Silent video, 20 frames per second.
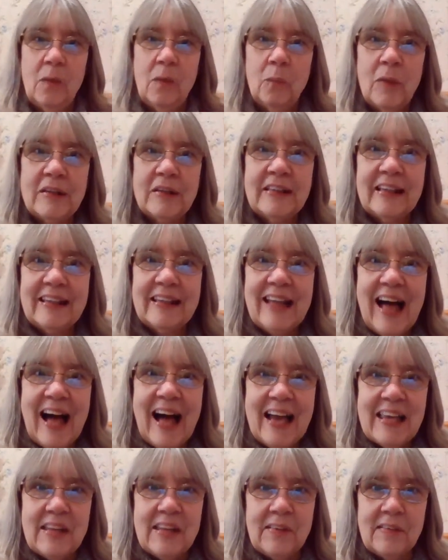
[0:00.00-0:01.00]
What do
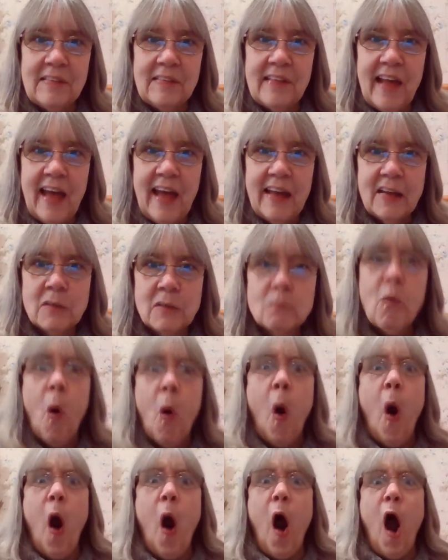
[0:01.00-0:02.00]
lions say?
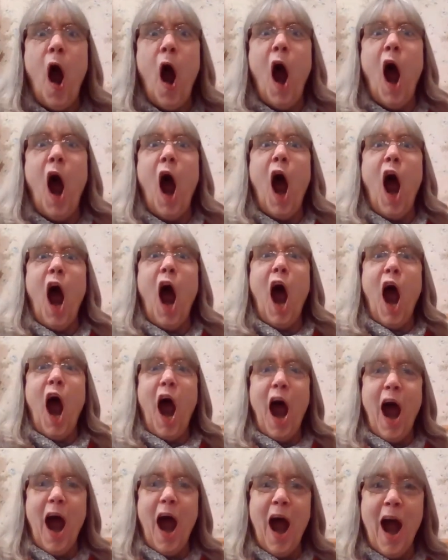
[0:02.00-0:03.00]

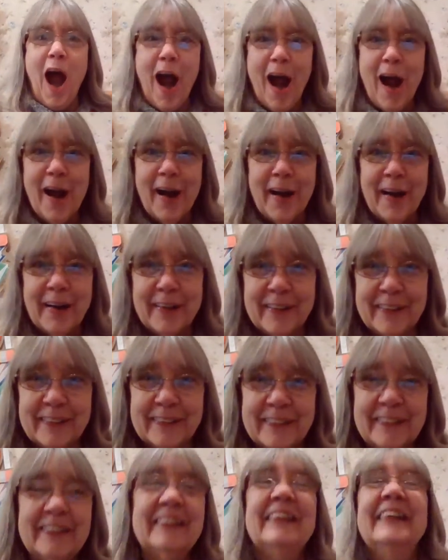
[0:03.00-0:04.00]

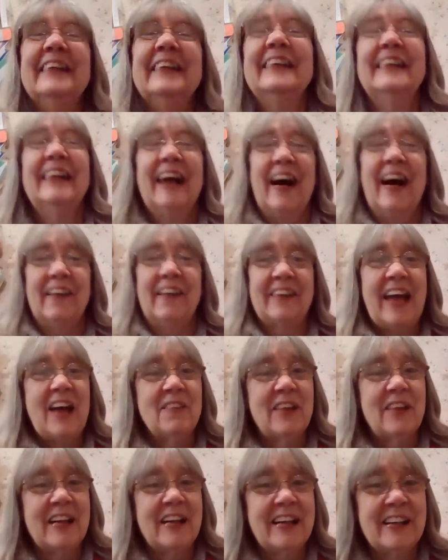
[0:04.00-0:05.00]
Roar! Okay, I
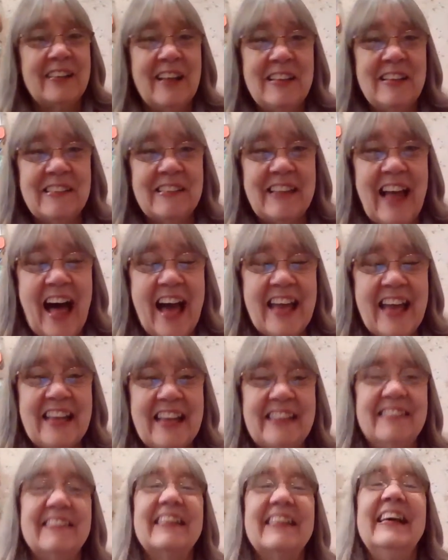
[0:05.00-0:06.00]
want to hear those
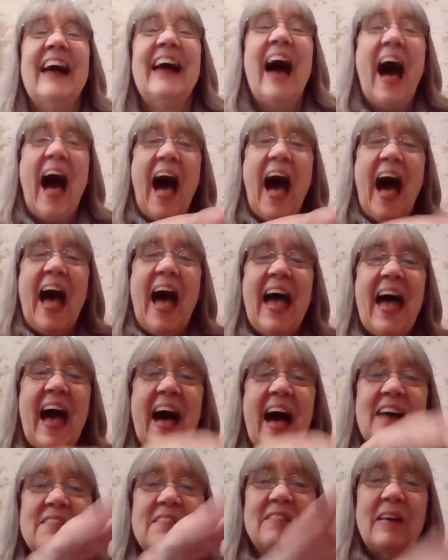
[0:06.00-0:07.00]
lions. I
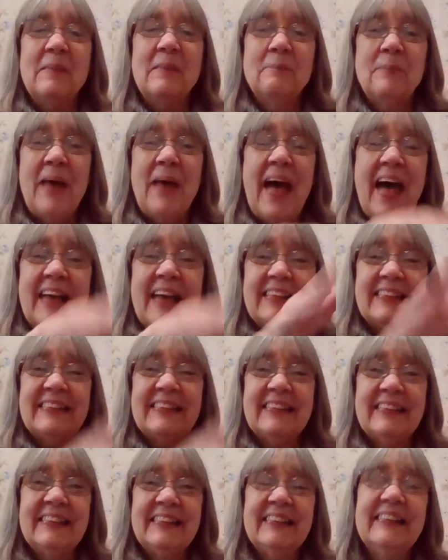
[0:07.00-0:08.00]
have a pet.
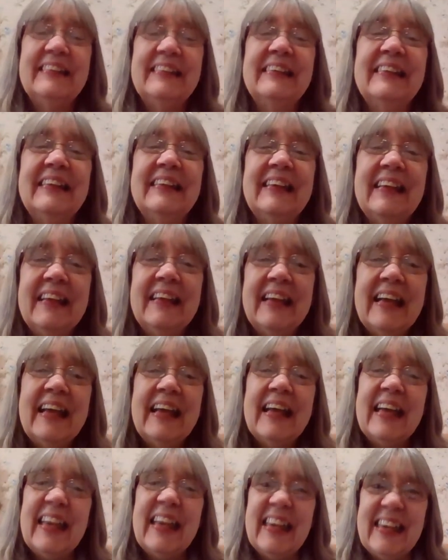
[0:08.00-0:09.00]

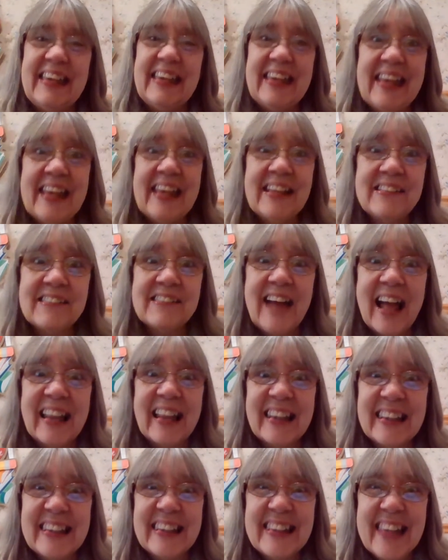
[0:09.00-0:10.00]
He is a
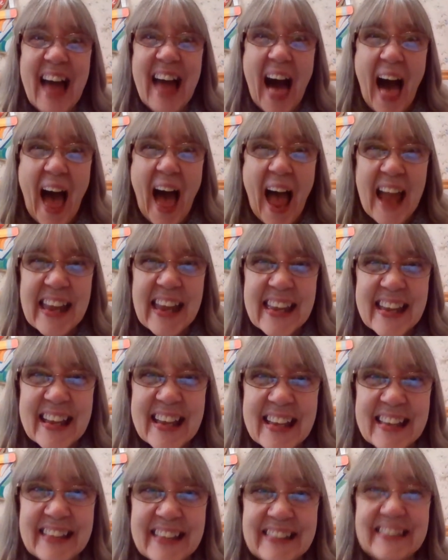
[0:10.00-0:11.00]

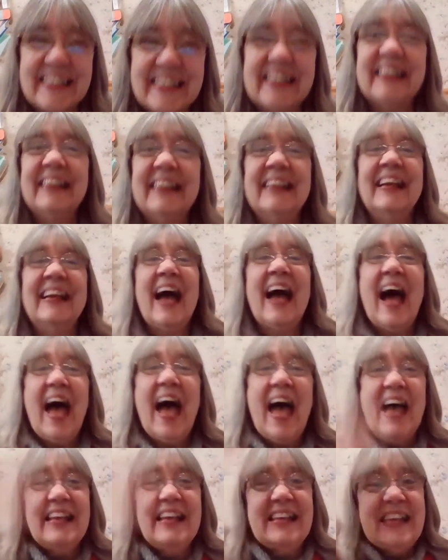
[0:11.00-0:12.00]
lion.
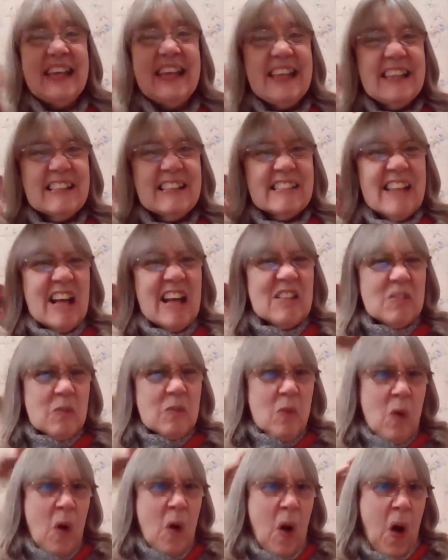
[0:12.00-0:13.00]
And he says,
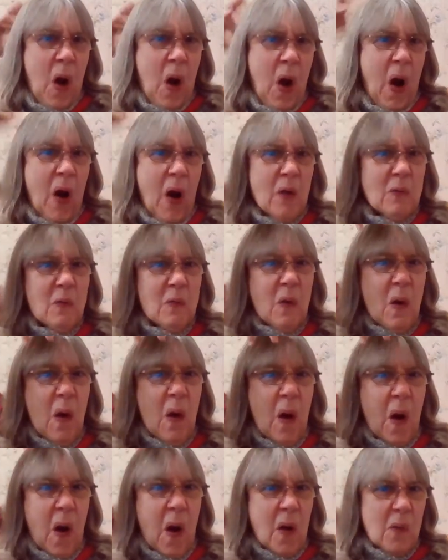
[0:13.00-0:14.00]
roar,
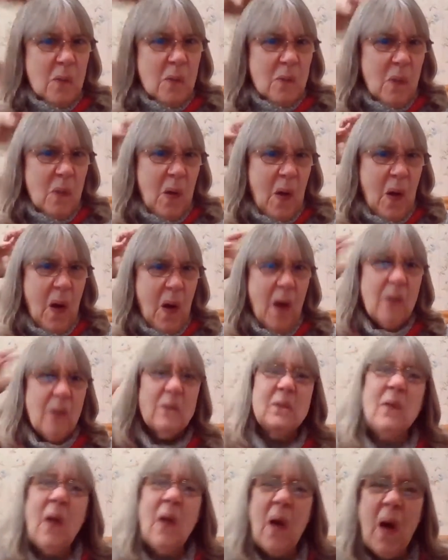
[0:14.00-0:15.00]
roar, roar,
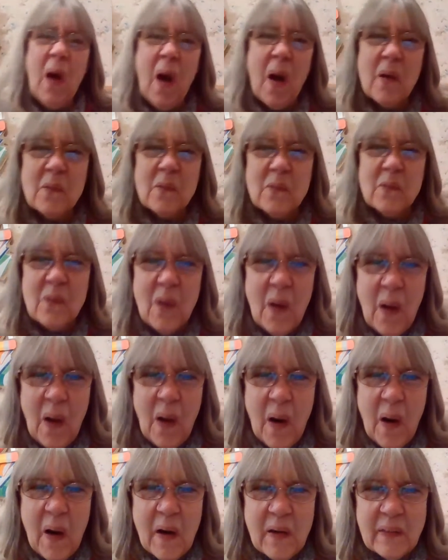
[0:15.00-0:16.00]
roar,
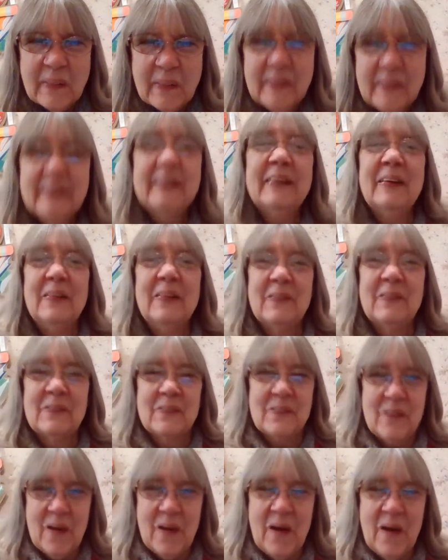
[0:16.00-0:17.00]
roar,
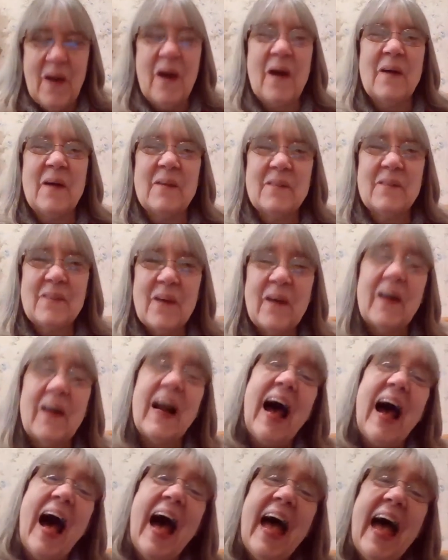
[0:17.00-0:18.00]
roar, roar.
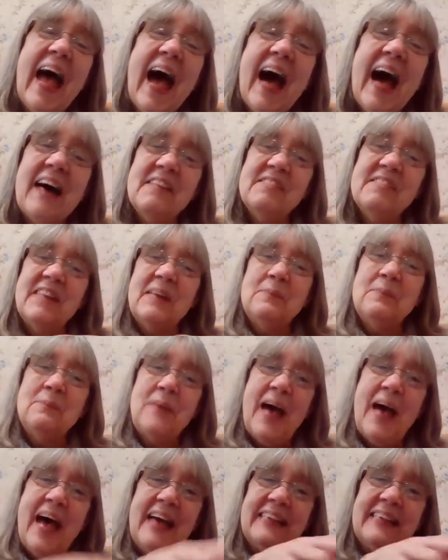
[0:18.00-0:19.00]
I have a
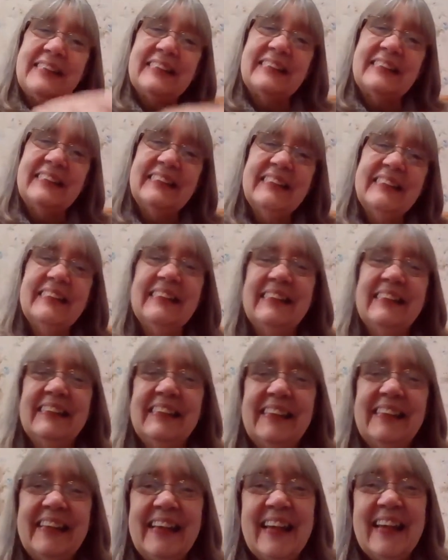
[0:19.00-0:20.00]
pet.
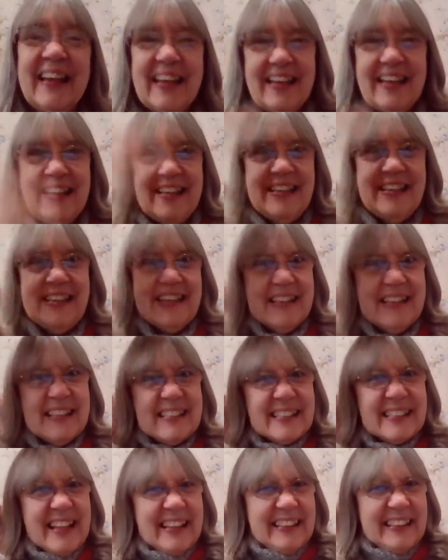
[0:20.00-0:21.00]
He is
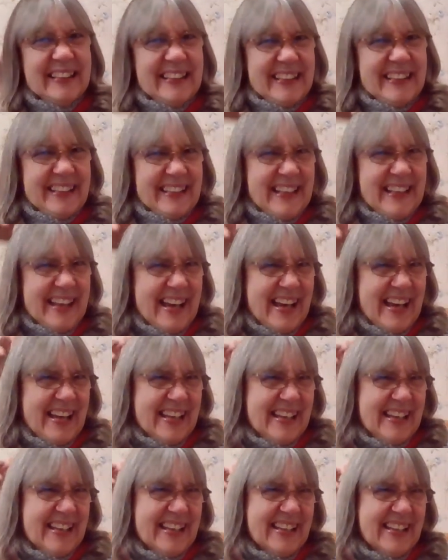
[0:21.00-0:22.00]
a
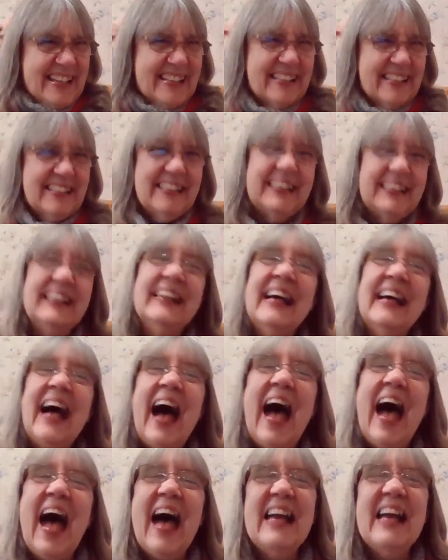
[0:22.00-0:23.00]
lion.
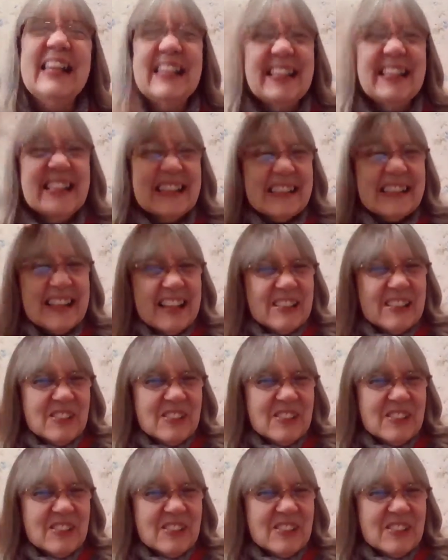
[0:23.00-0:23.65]
And he says,